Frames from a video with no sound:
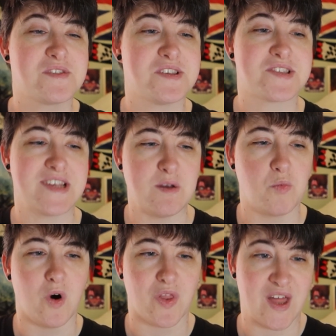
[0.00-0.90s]
to see
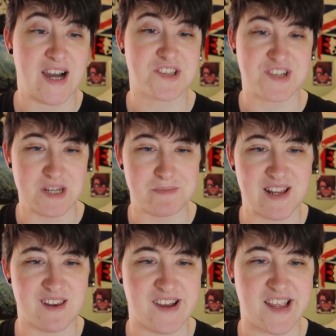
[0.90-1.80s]
what that's going to
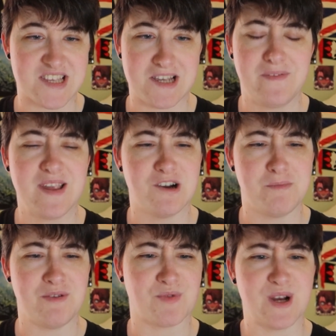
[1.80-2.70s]
be like, because I think it
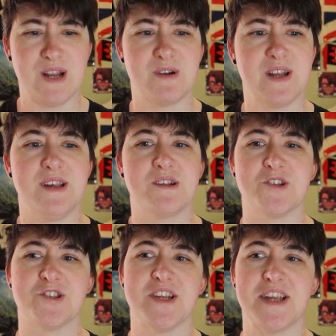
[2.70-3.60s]
would be really, really
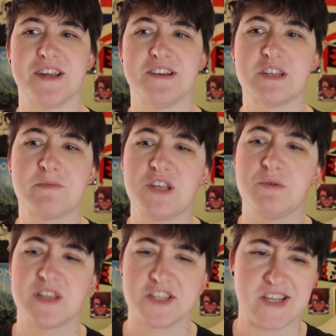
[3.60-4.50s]
interesting,
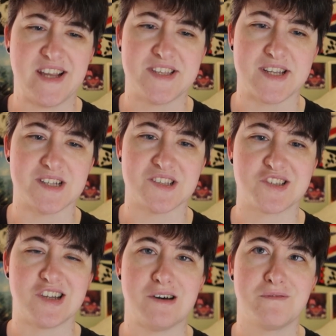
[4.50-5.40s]
especially with the setting and
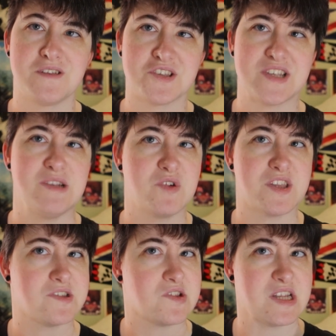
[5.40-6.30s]
stuff, to see what
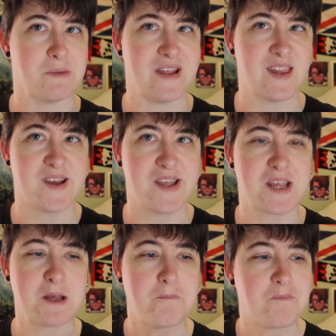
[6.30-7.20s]
this is going to be
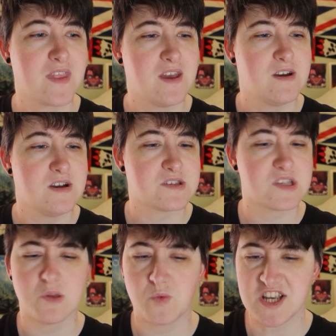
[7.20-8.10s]
like.
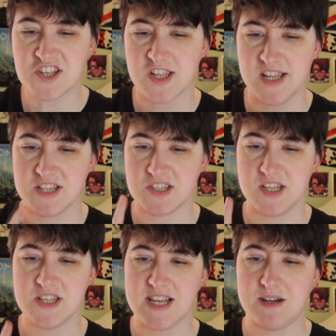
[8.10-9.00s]
So the wish list
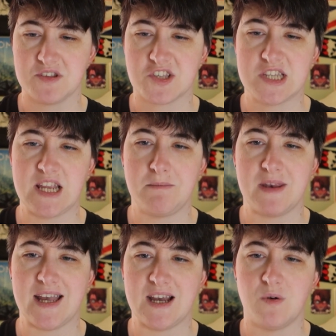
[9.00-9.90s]
is out on Steam
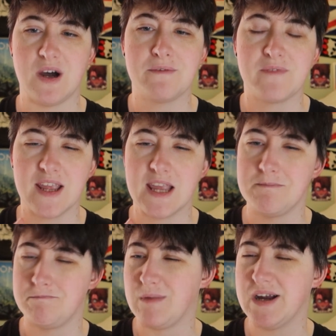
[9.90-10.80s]
now. I think
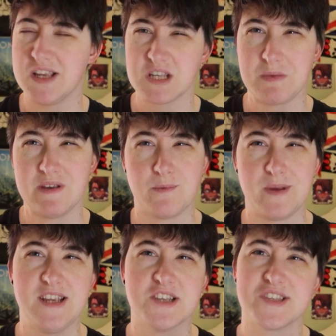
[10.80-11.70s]
it might just be for
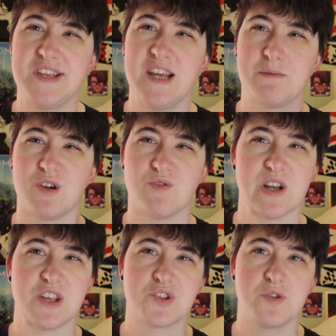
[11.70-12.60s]
PC, I'm not
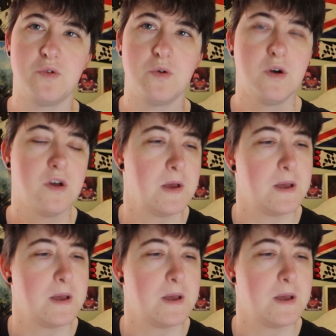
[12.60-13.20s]
really sure,